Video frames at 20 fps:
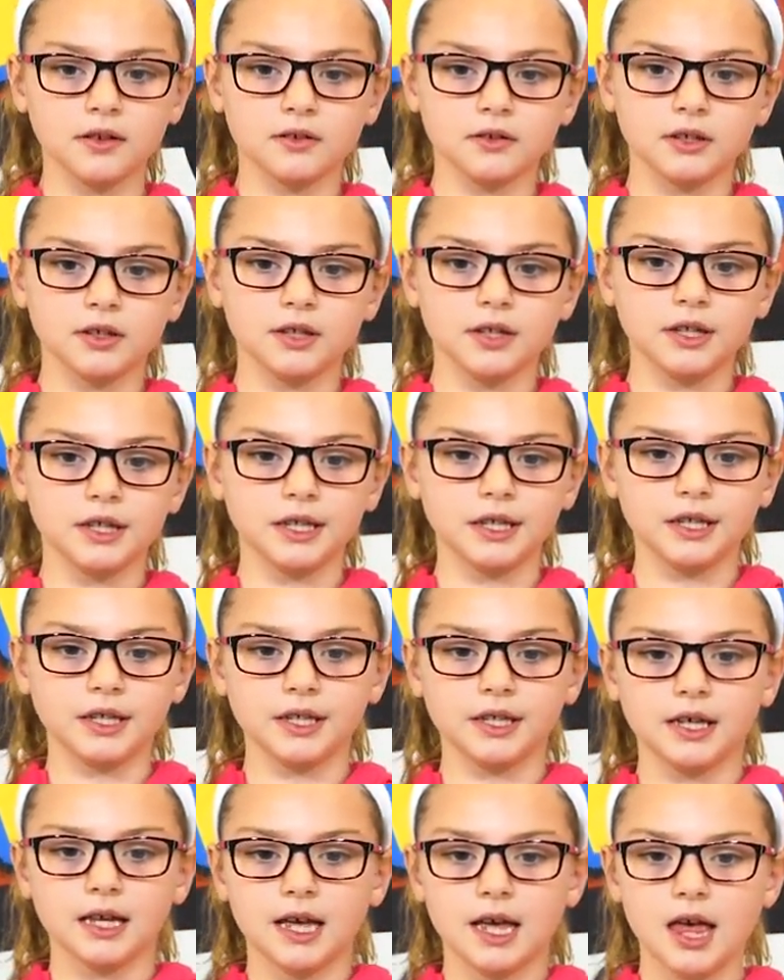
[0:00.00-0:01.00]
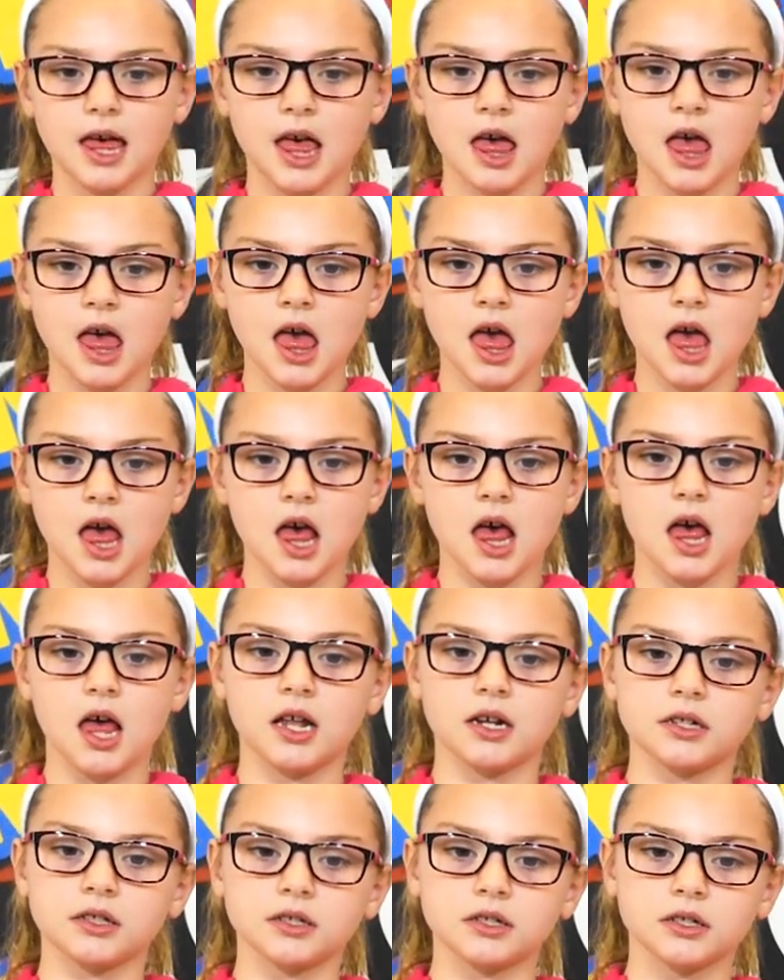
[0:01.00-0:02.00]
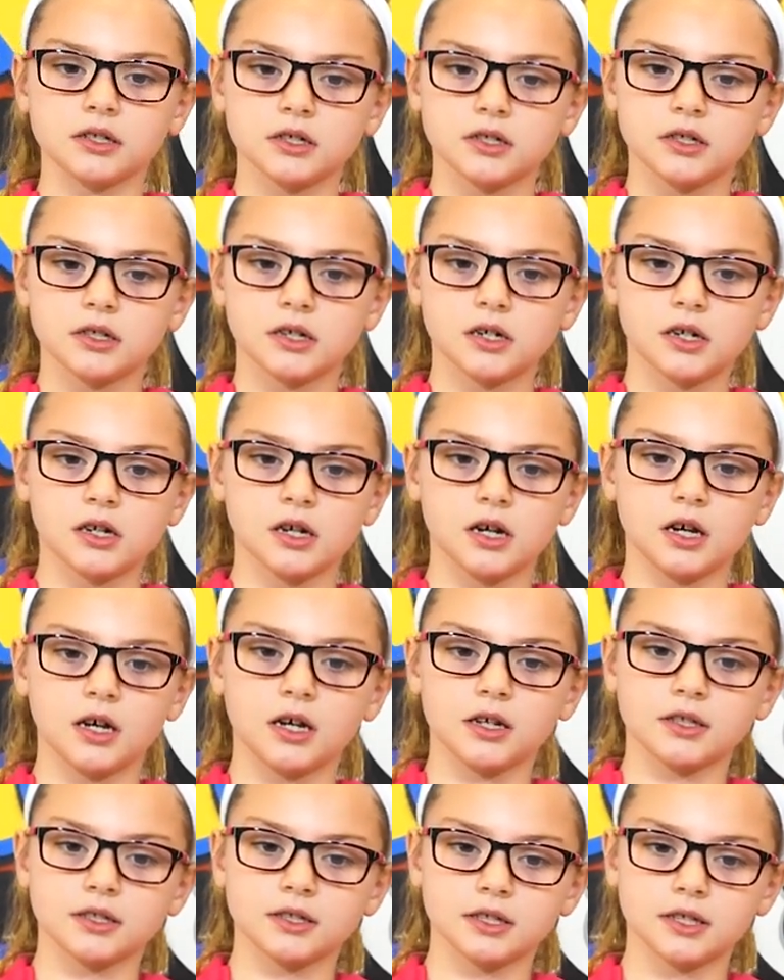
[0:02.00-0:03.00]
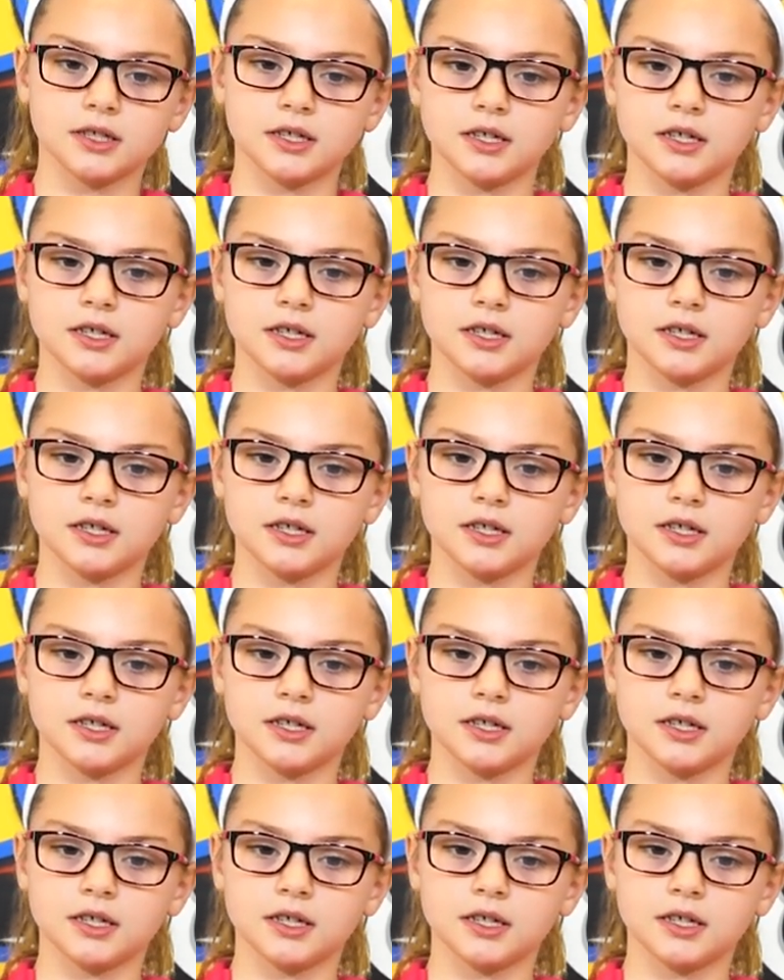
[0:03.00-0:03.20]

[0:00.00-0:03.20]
Natalie, Natalie and Curtis.